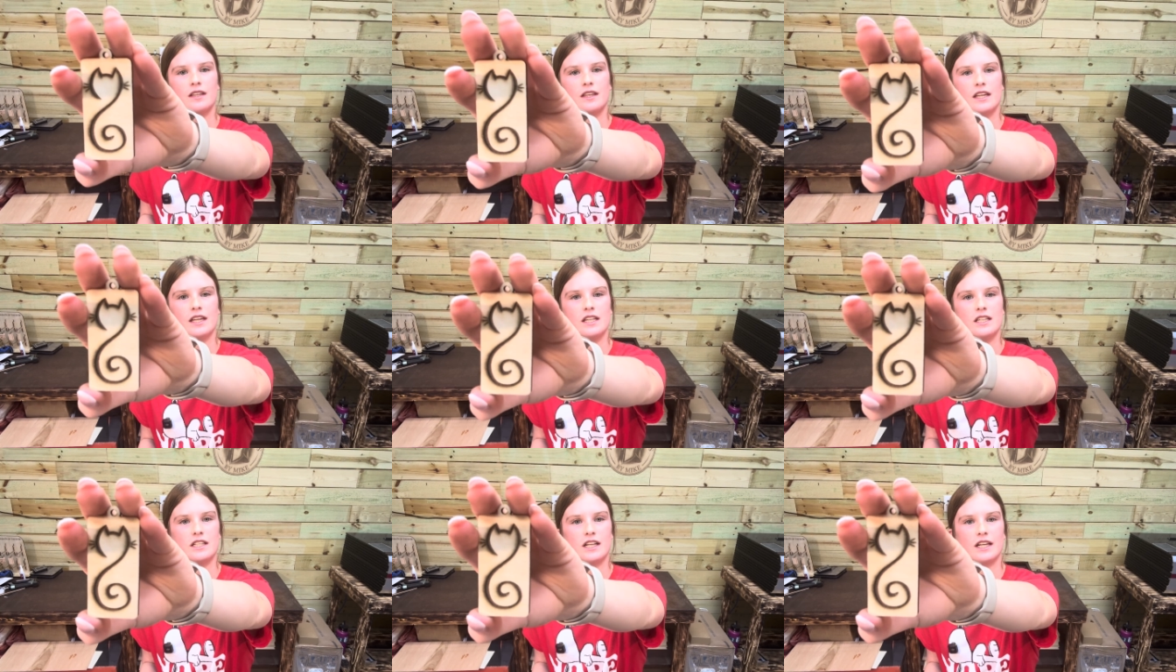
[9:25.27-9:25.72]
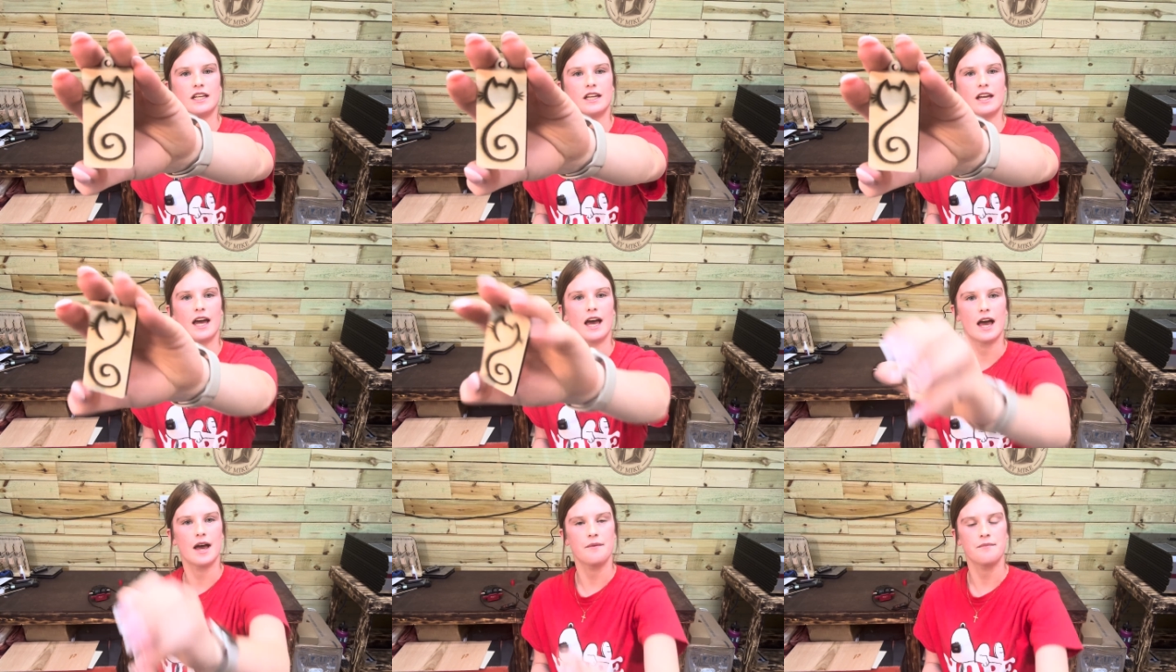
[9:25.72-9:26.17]
keychain
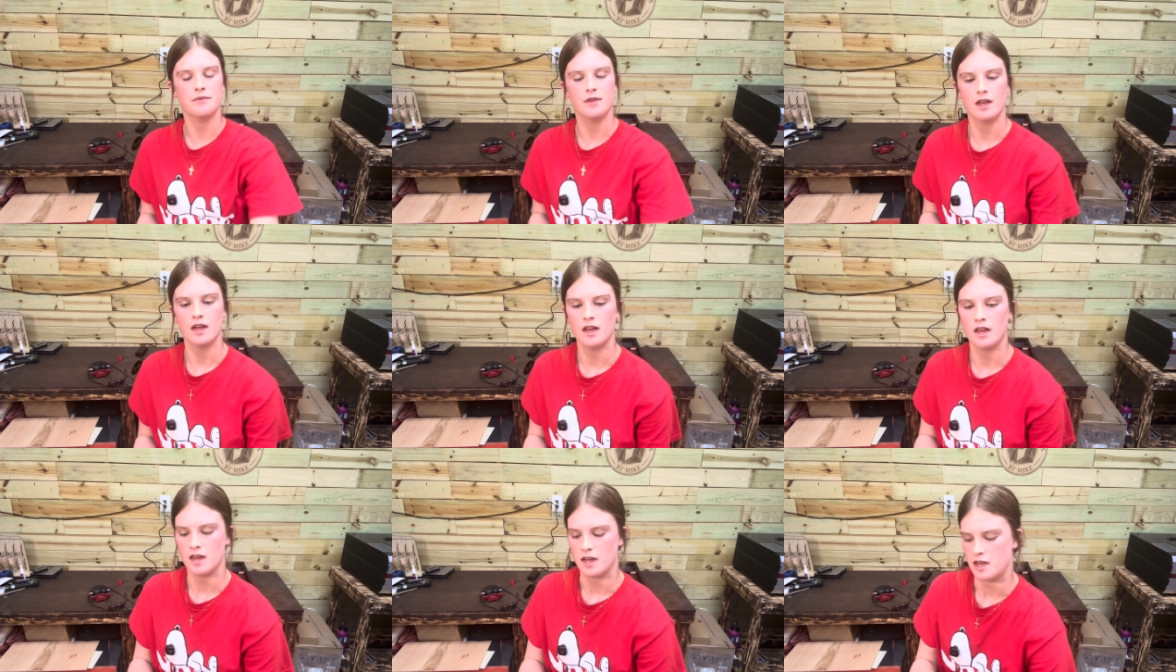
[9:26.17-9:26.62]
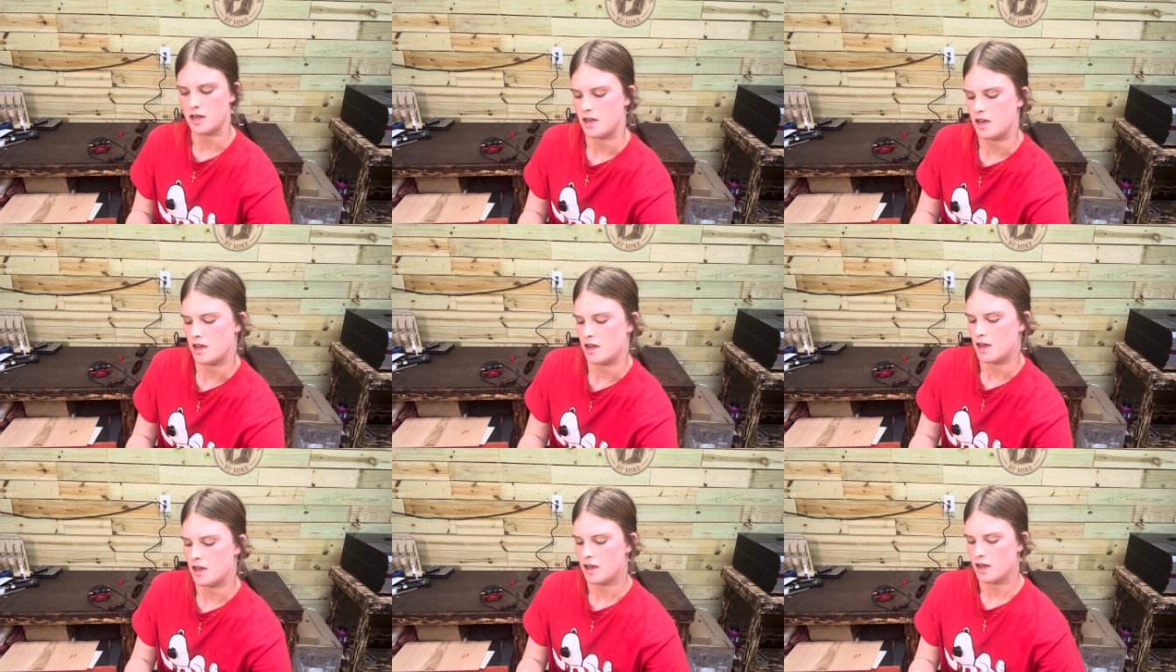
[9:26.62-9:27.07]
cat,
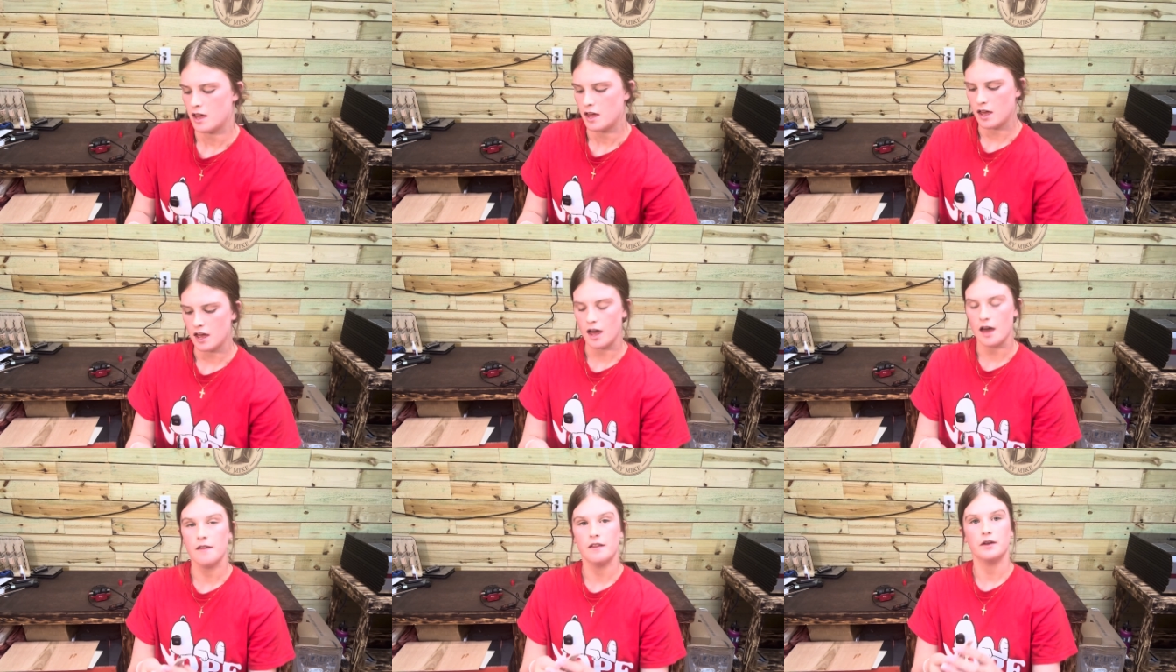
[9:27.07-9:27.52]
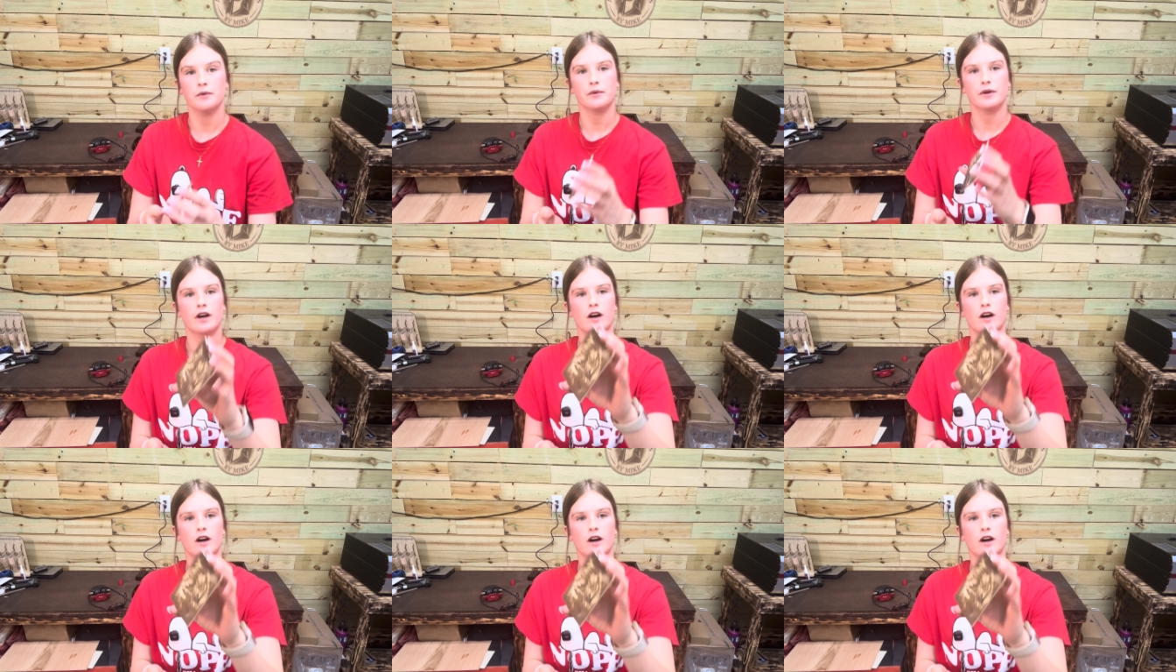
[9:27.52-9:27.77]
and then we